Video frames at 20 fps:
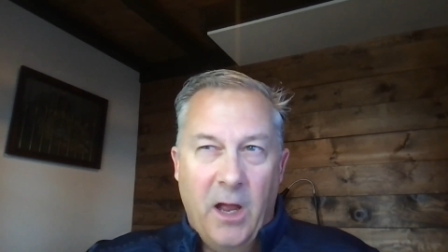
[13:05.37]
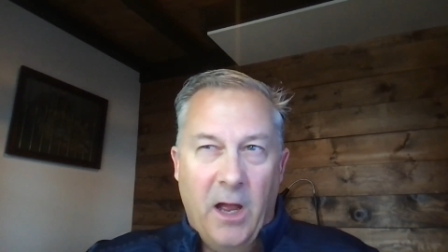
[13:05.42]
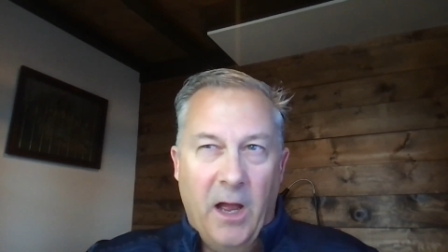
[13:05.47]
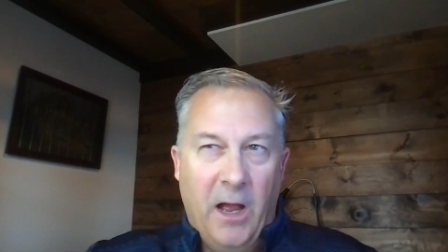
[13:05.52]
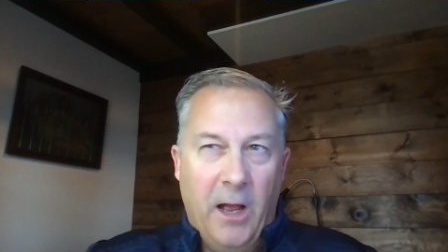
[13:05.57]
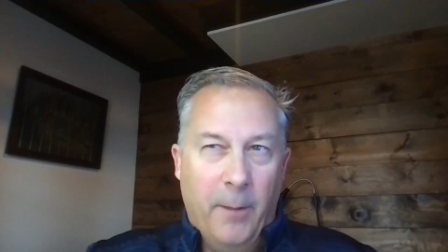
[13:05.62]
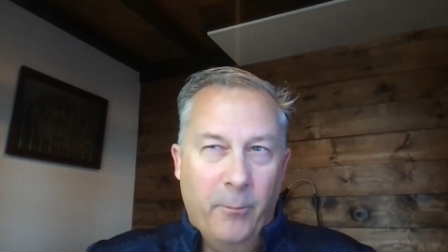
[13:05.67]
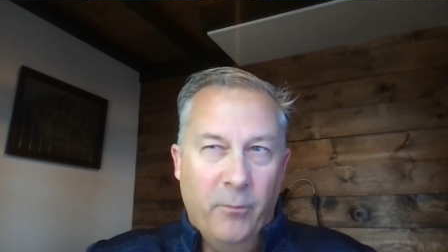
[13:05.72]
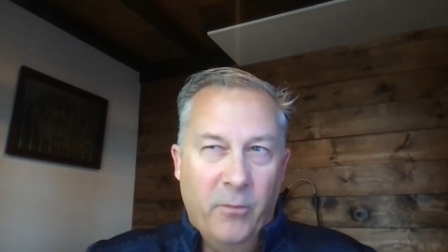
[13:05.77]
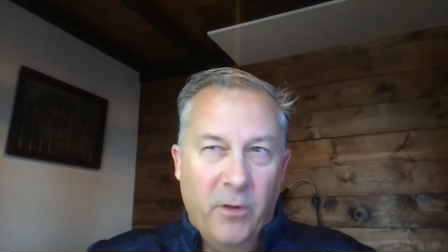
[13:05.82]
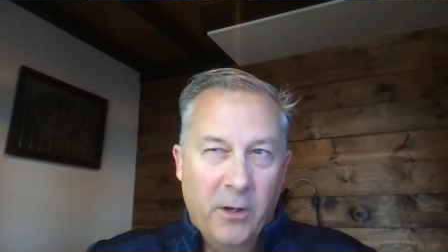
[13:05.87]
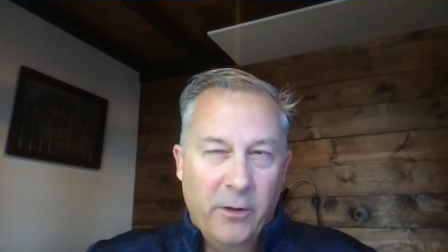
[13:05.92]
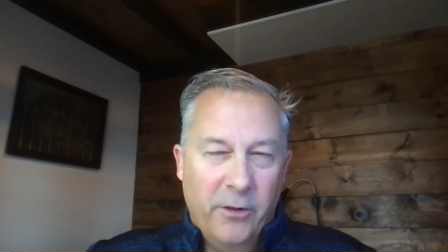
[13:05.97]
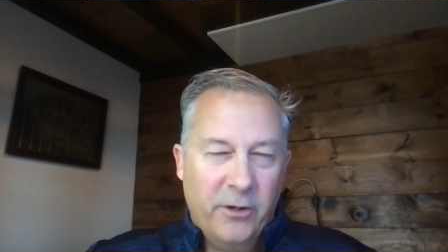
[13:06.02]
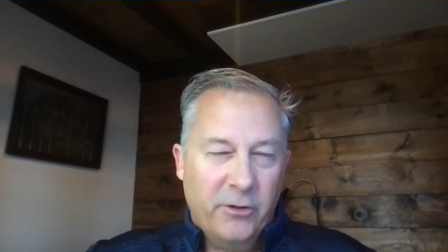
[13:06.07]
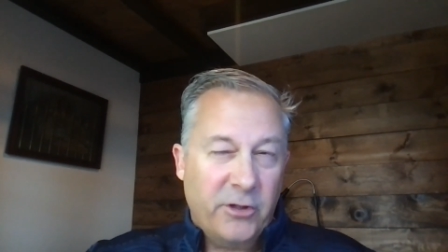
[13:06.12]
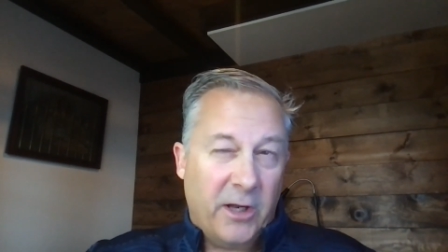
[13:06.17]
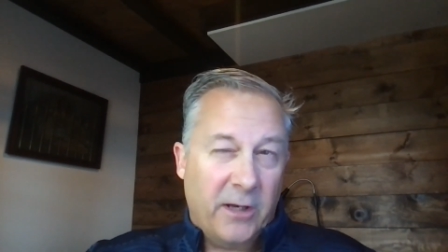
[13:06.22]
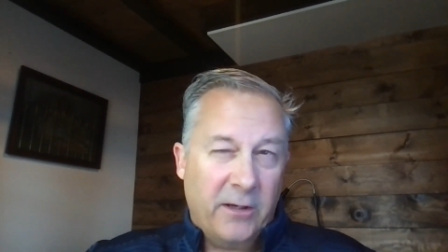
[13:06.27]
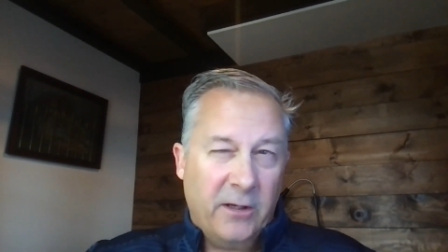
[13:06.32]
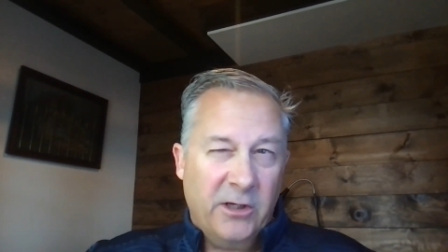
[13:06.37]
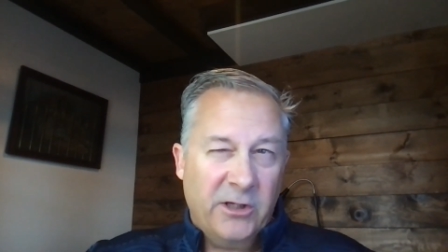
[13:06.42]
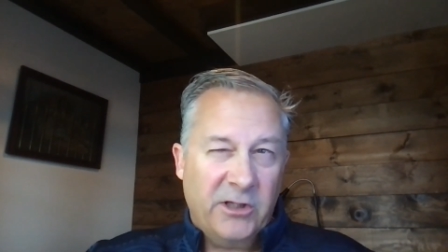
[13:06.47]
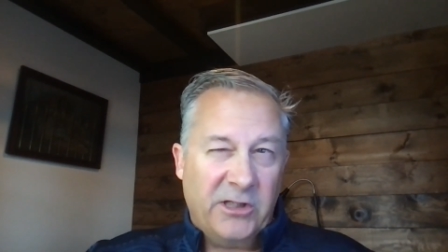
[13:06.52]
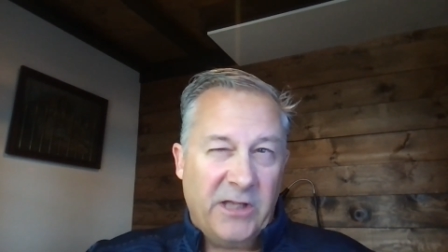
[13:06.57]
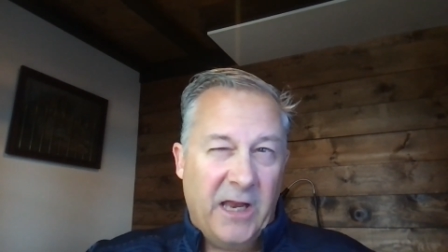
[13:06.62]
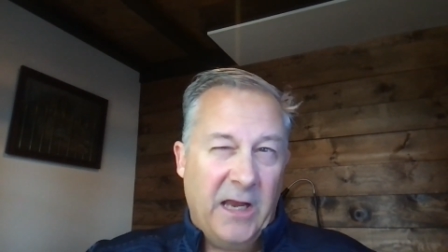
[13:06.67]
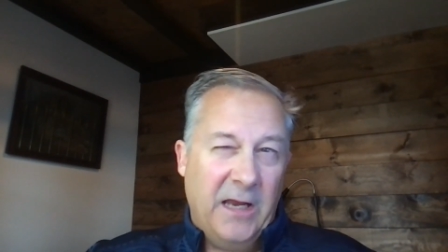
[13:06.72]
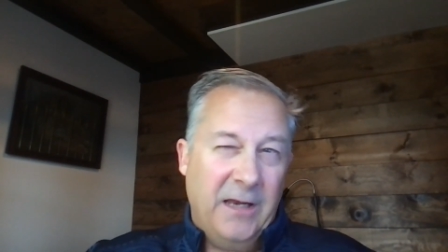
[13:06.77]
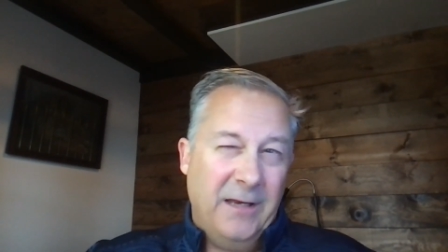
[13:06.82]
There's, I'm going to
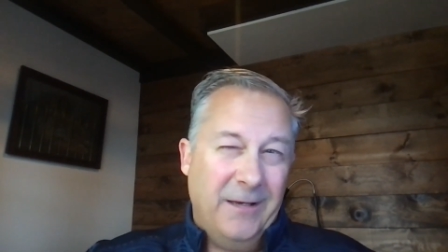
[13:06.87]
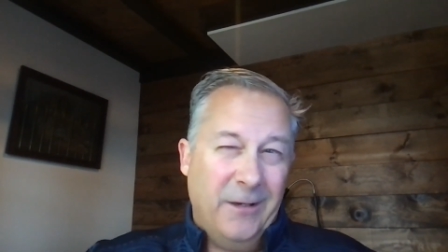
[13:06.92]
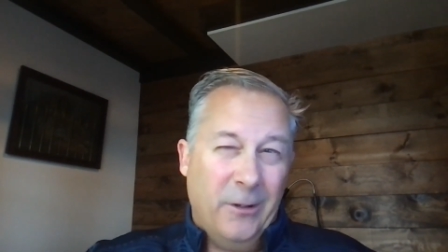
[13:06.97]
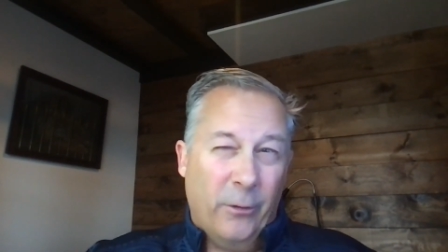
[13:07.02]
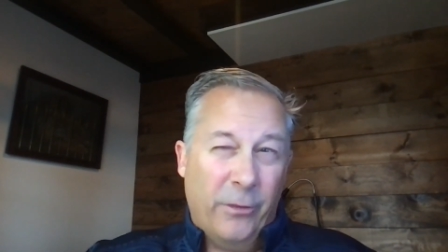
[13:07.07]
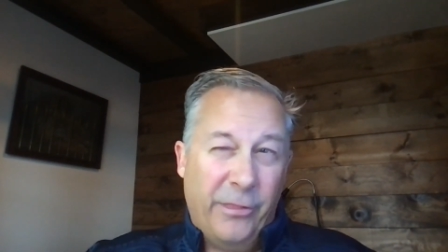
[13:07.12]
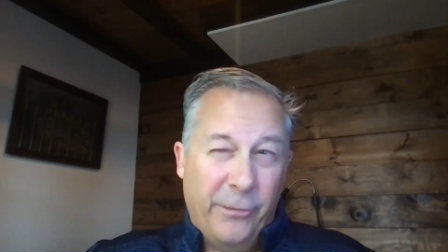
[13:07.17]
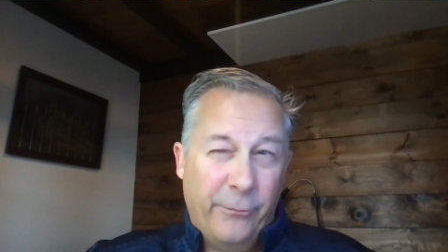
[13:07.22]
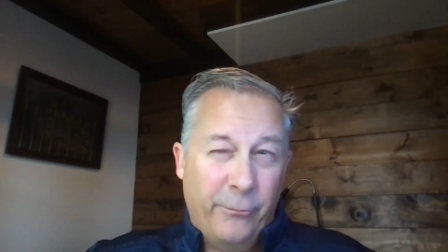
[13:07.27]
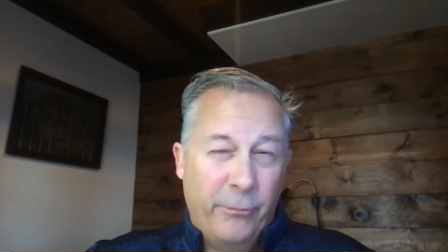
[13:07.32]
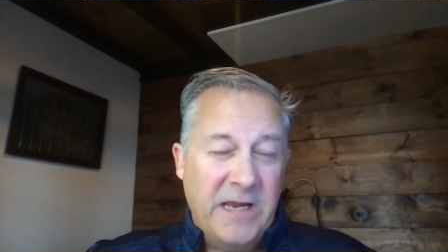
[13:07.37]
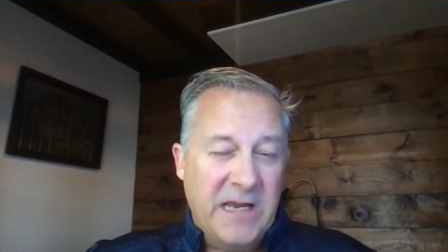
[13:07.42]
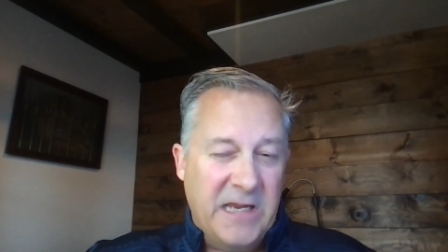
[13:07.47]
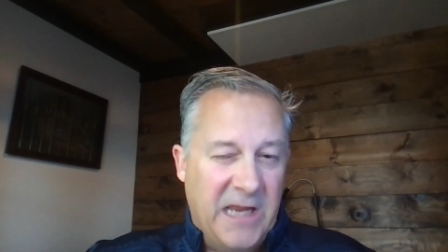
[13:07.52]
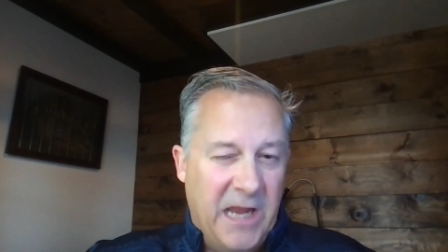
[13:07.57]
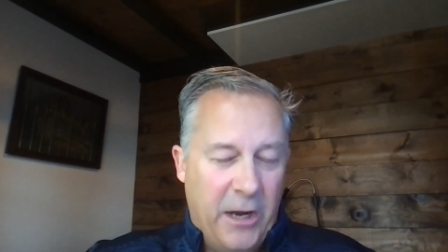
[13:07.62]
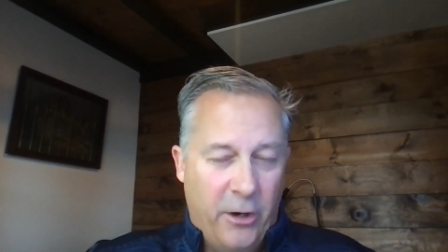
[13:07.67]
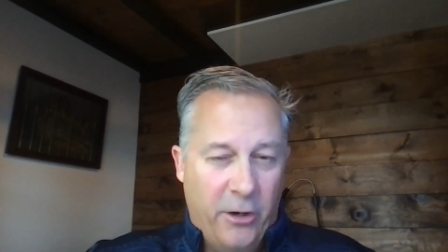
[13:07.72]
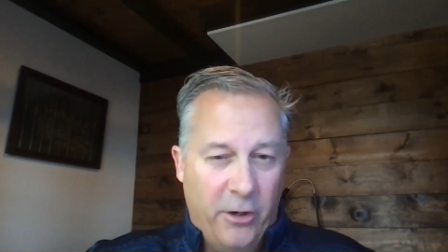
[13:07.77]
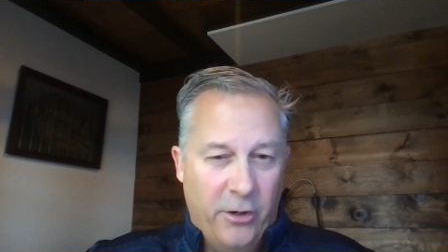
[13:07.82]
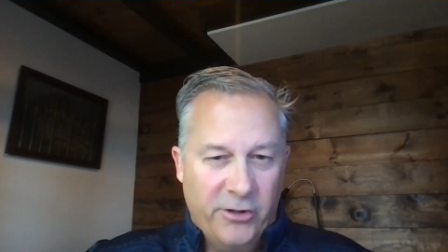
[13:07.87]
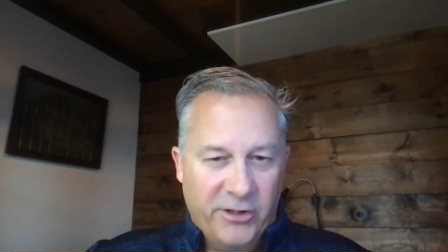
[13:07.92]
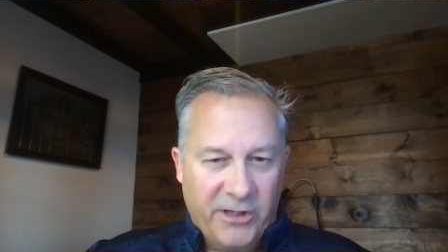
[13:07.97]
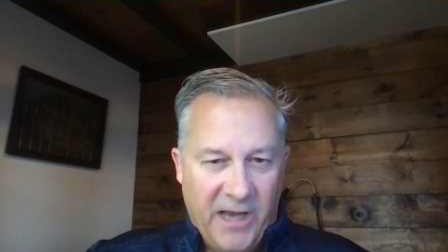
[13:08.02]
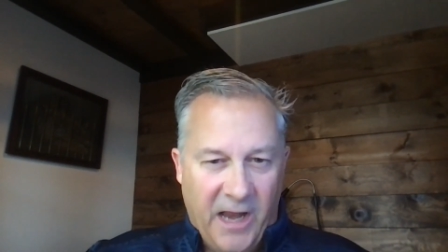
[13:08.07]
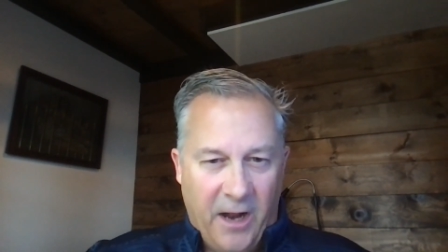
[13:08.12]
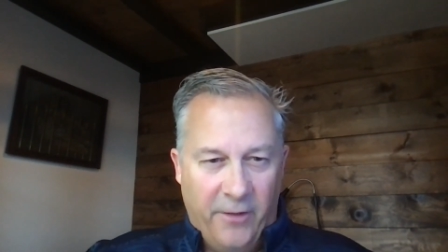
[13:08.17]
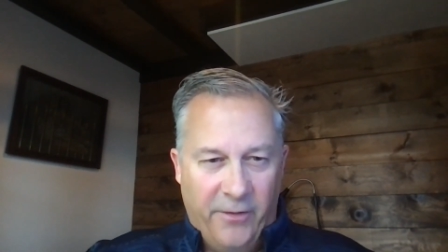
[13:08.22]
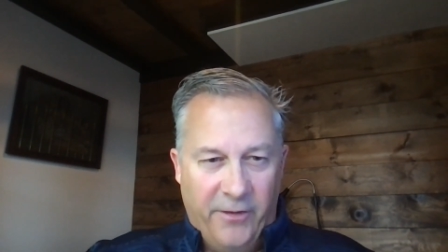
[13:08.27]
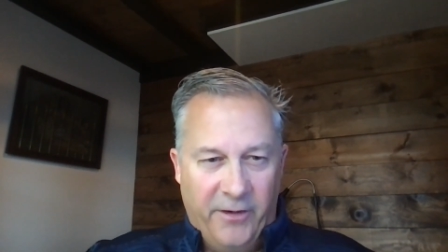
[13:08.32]
say, 3 carriers
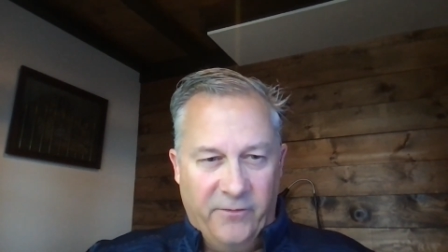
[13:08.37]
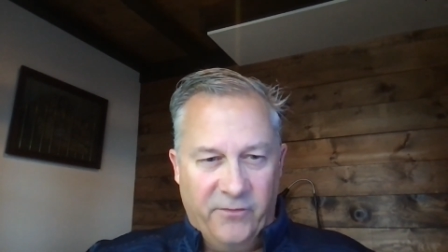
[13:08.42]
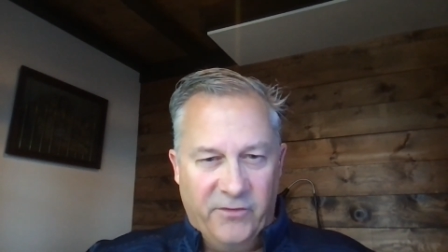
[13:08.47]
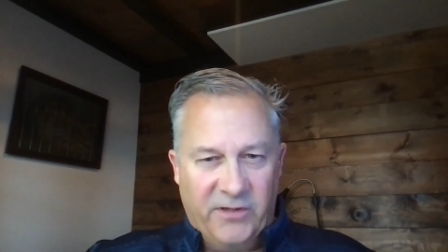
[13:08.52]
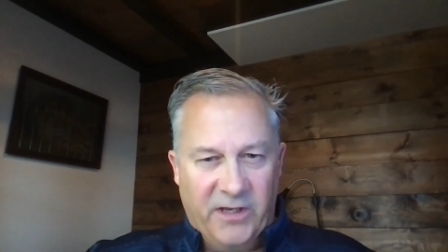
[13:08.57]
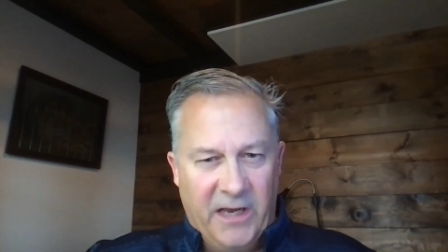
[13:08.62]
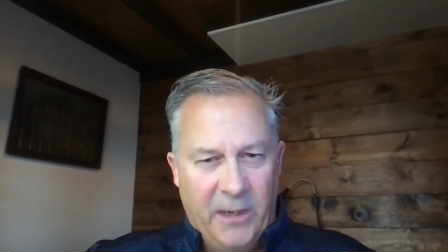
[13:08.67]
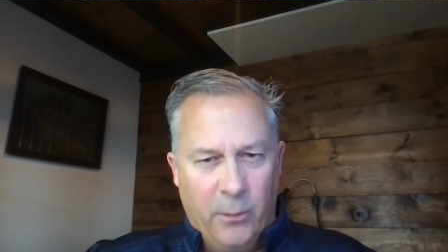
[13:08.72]
now that have said,